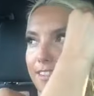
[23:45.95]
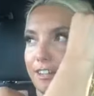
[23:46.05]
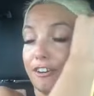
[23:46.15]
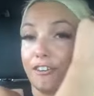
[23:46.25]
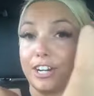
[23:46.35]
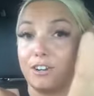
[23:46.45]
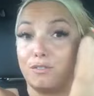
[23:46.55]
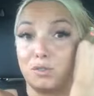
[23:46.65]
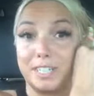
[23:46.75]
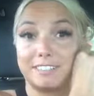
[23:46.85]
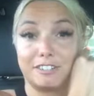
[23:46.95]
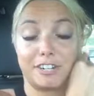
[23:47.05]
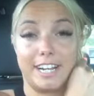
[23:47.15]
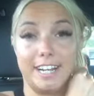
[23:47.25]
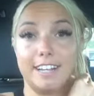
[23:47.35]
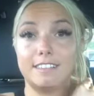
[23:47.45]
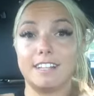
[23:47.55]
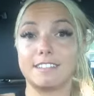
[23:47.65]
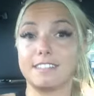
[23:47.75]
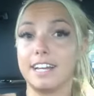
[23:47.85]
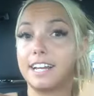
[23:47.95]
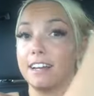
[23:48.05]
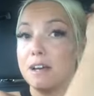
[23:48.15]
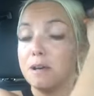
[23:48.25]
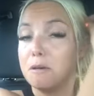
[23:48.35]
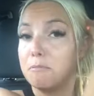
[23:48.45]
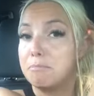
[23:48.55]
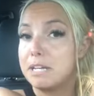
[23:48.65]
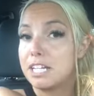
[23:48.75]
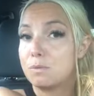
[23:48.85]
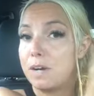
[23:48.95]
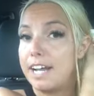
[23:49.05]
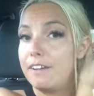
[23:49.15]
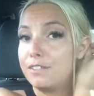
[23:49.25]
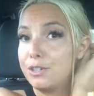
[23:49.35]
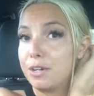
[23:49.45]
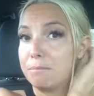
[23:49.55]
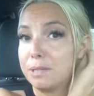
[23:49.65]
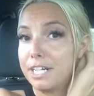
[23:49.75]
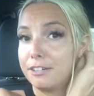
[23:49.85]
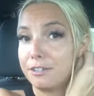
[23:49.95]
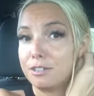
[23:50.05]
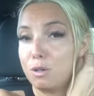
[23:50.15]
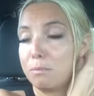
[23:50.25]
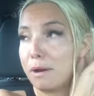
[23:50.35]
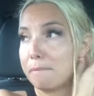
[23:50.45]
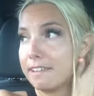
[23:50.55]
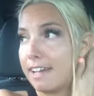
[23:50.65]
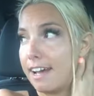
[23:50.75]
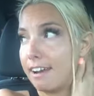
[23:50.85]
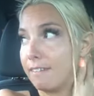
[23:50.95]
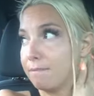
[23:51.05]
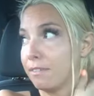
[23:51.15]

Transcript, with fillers: the critical voice in your head that's like, bitch, why haven't you completed your soul purpose yet?